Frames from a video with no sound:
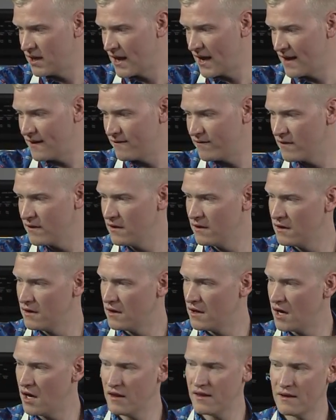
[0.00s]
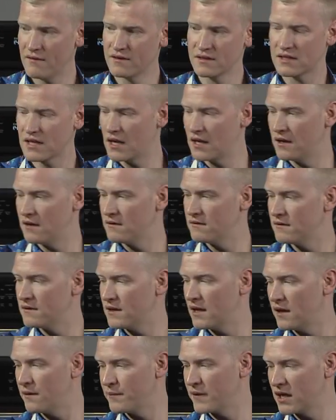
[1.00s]
knife. Oh, that one's kind of
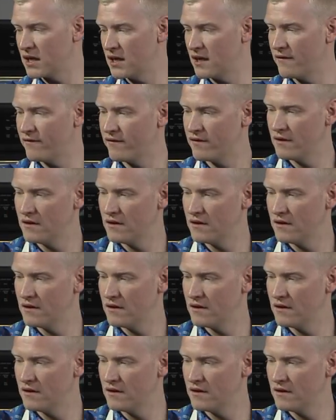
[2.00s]
not big enough.